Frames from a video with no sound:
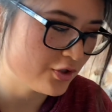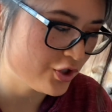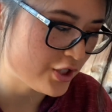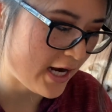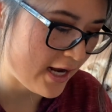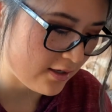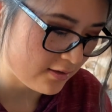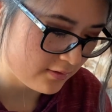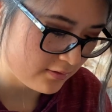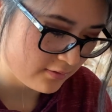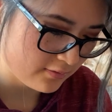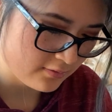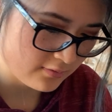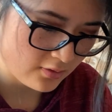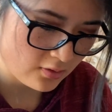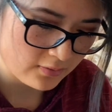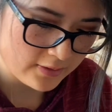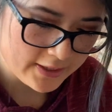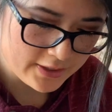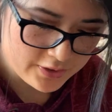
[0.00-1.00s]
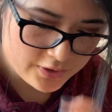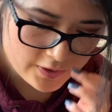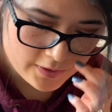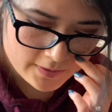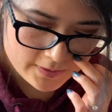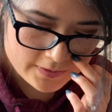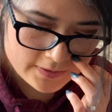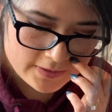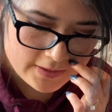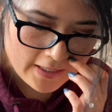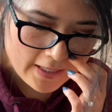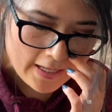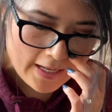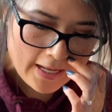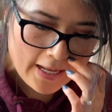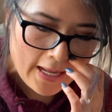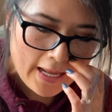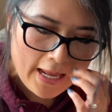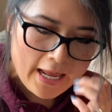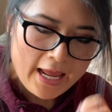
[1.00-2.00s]
jack-o'-lanterns.
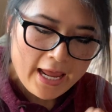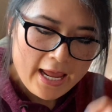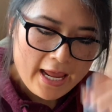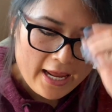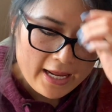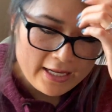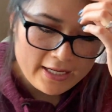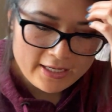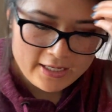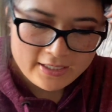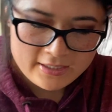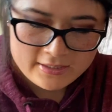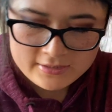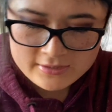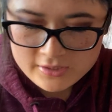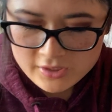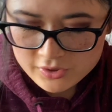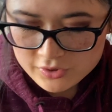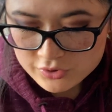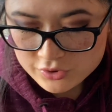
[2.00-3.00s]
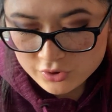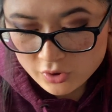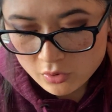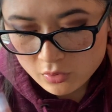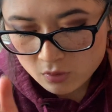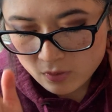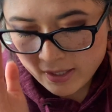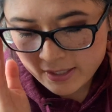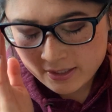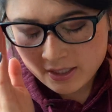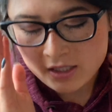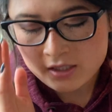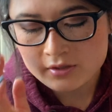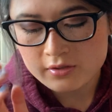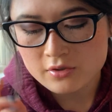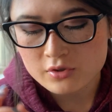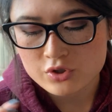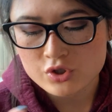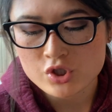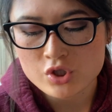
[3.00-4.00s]
And so I got
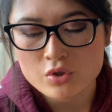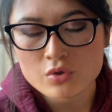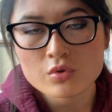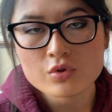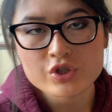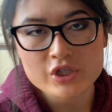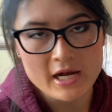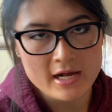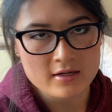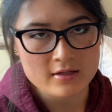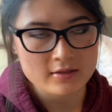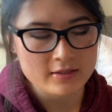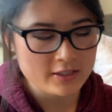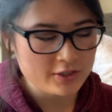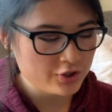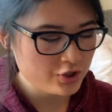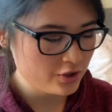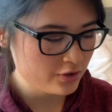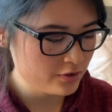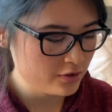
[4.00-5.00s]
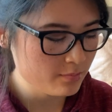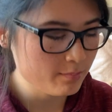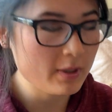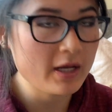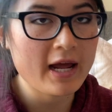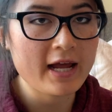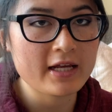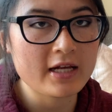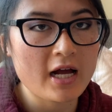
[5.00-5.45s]
2 jack-o'-lanterns, but